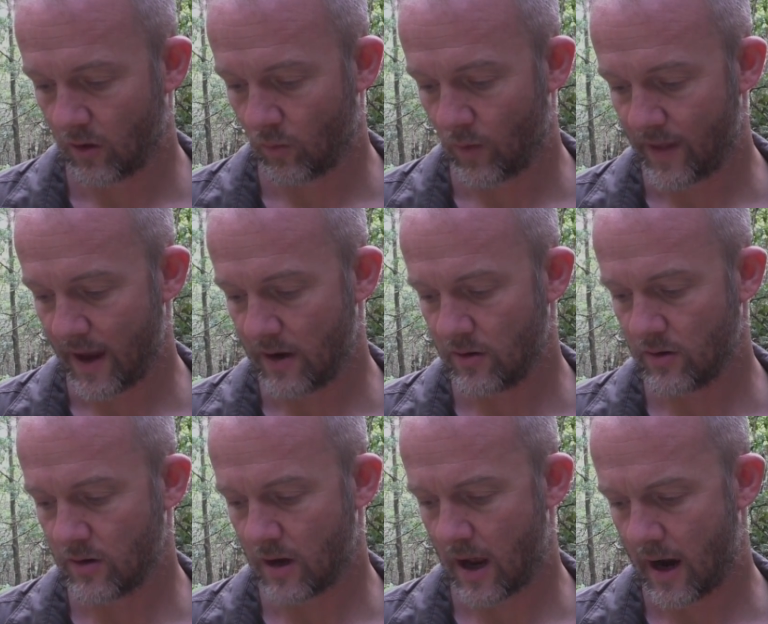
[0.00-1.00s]
We
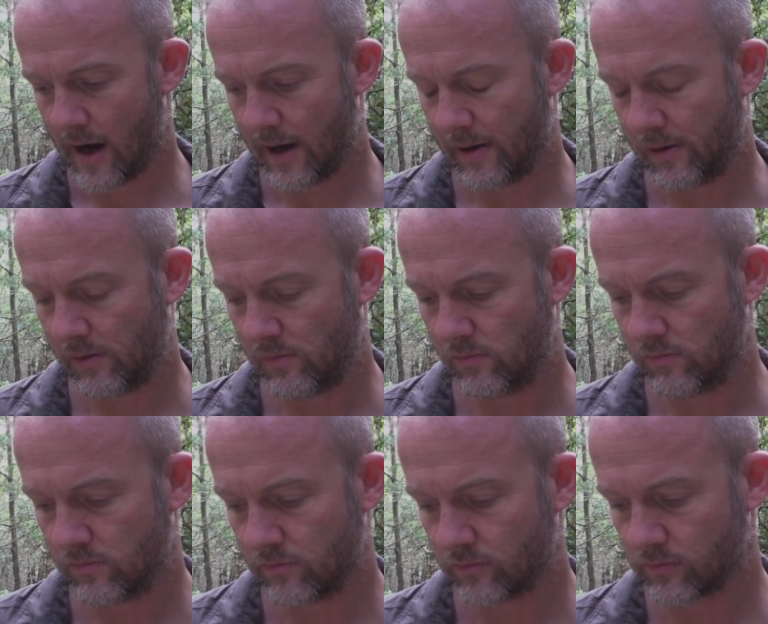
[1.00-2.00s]
then
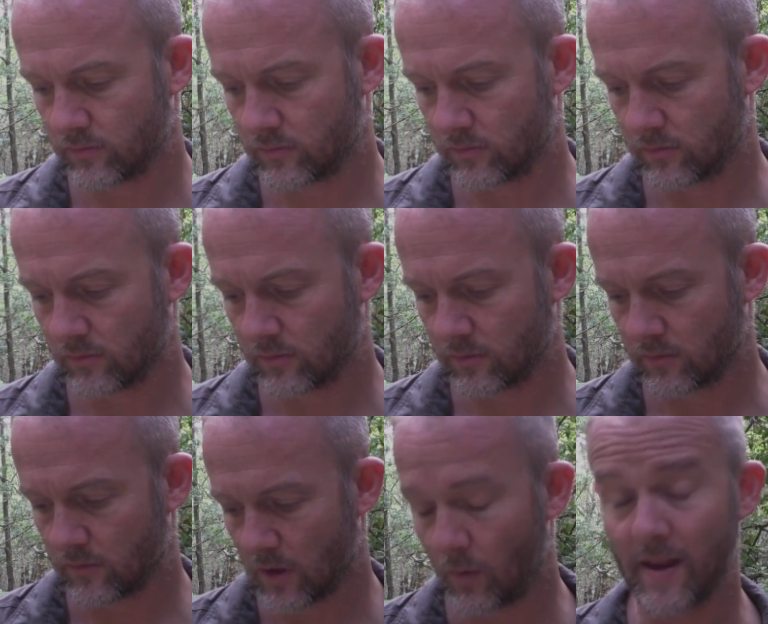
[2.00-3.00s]
um,
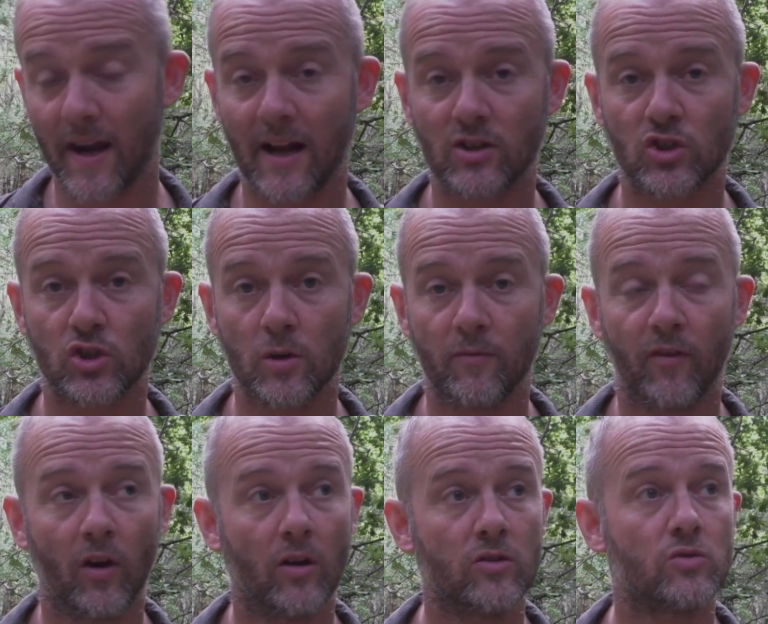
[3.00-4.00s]
we then had soup
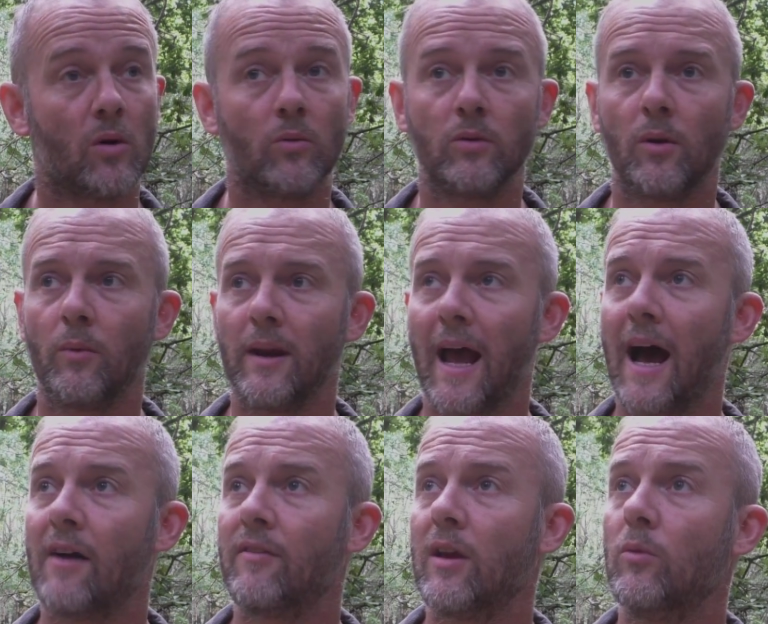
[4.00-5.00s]
for lunch. What did we
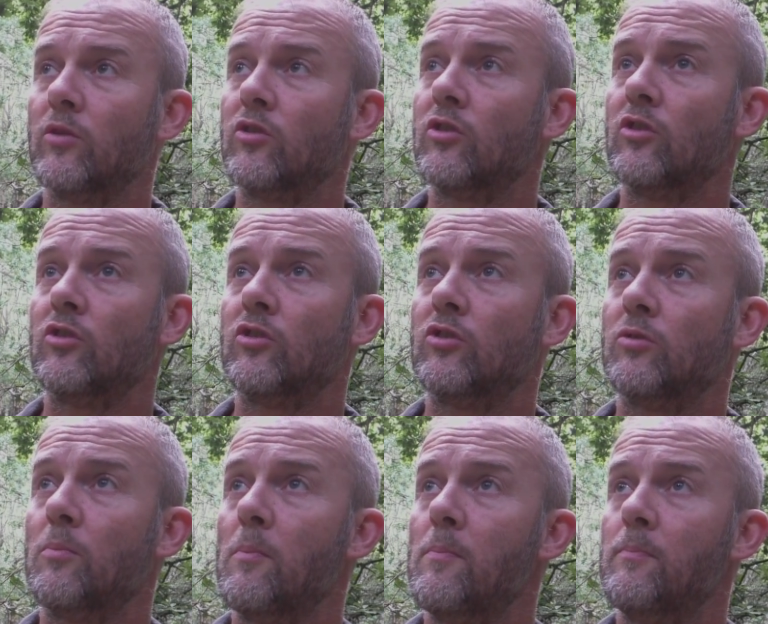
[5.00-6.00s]
have? It
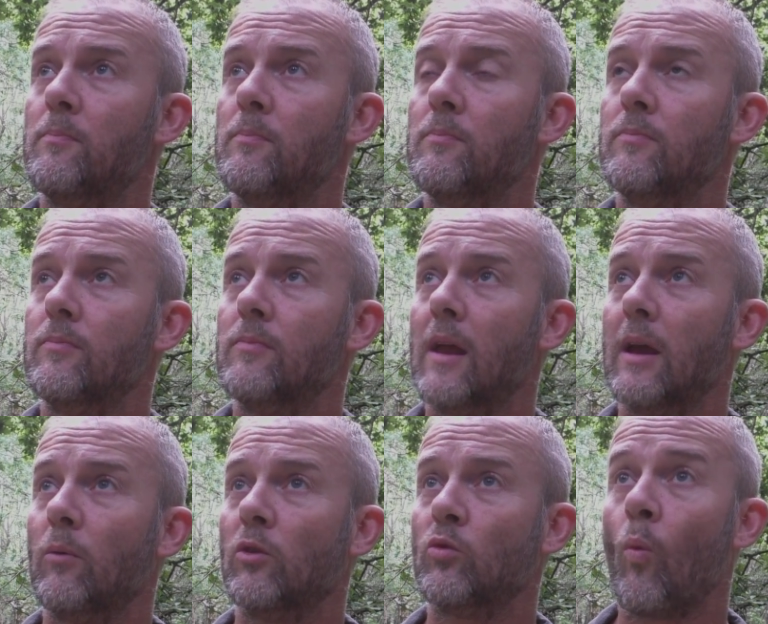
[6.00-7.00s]
was
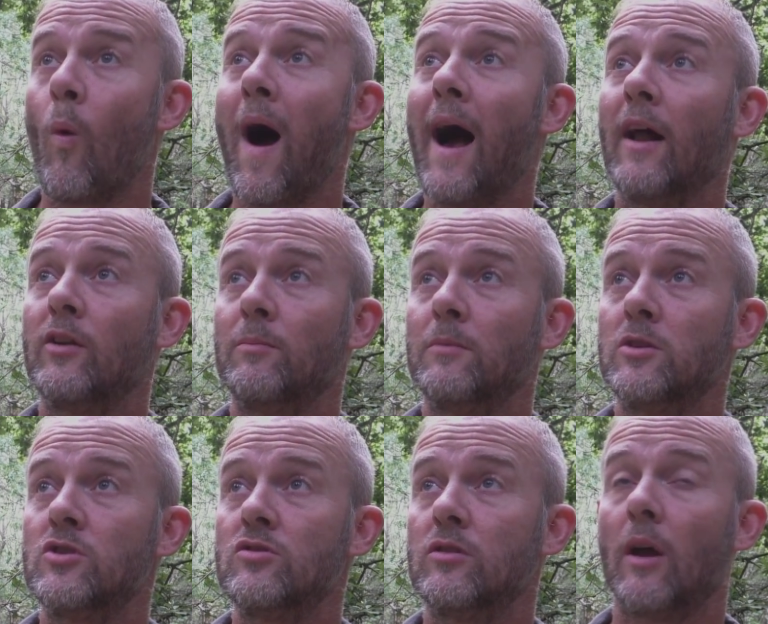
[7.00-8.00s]
it was wild
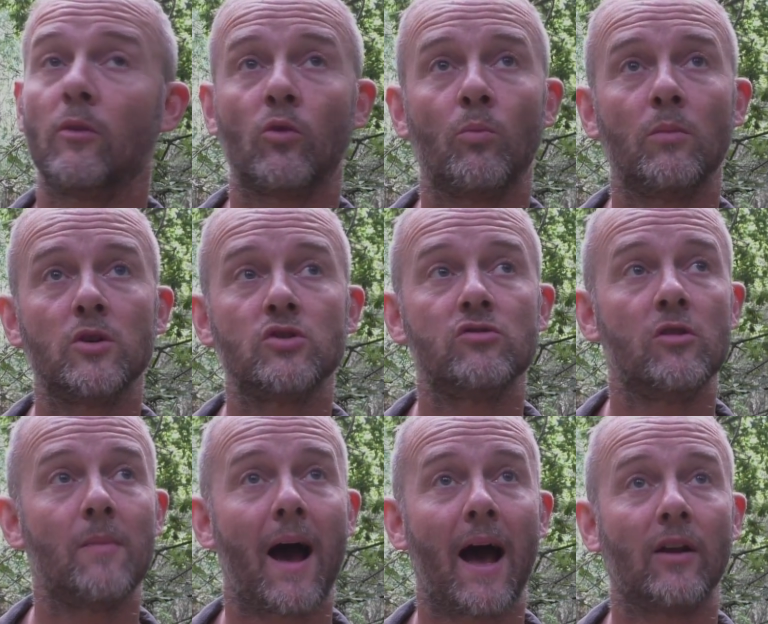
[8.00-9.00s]
mush. No, it was
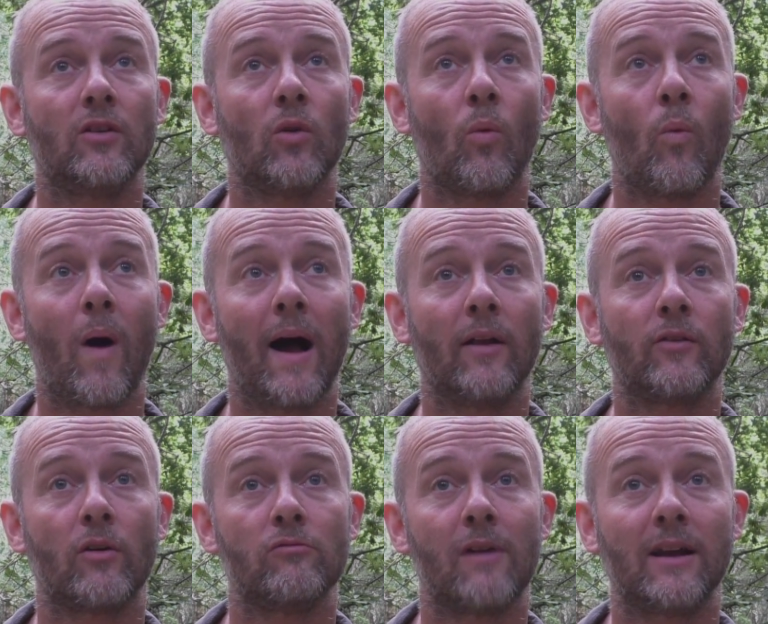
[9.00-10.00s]
mushroom and wild
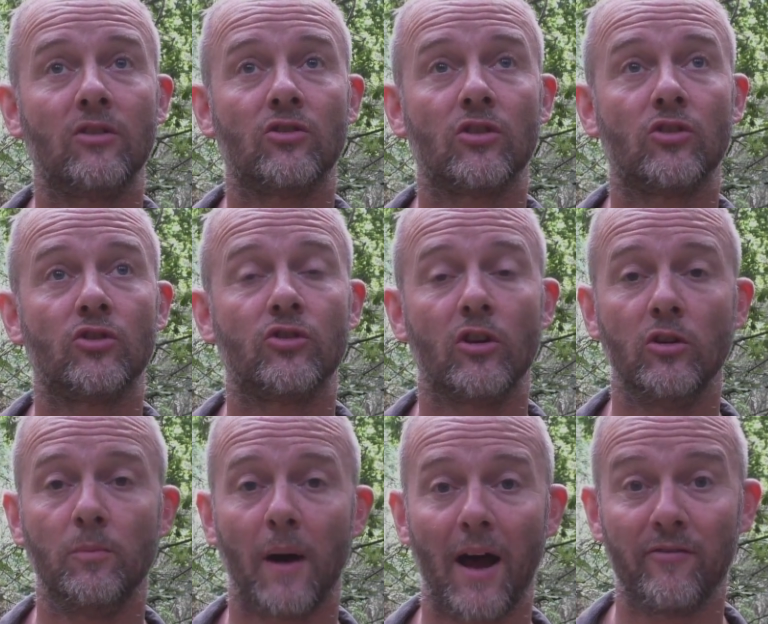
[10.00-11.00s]
rice
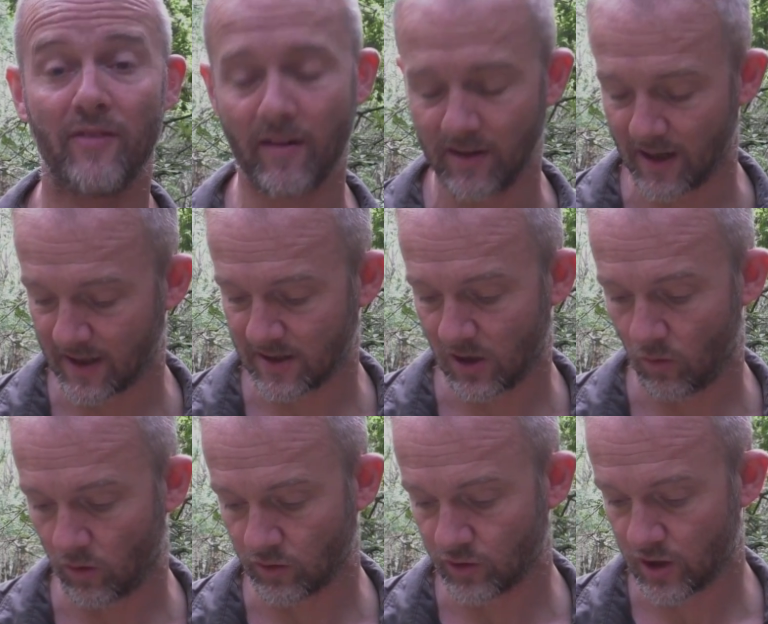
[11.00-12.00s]
soup, and very nice it
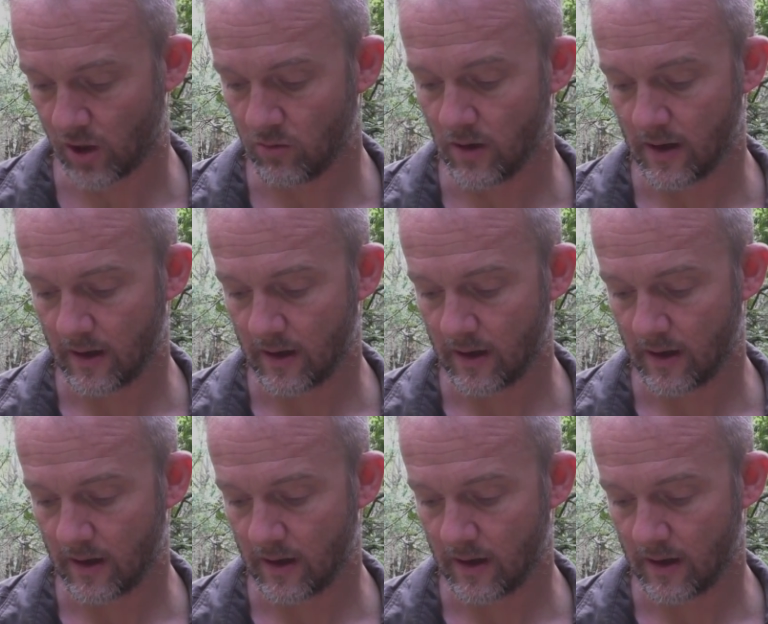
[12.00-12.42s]
was too.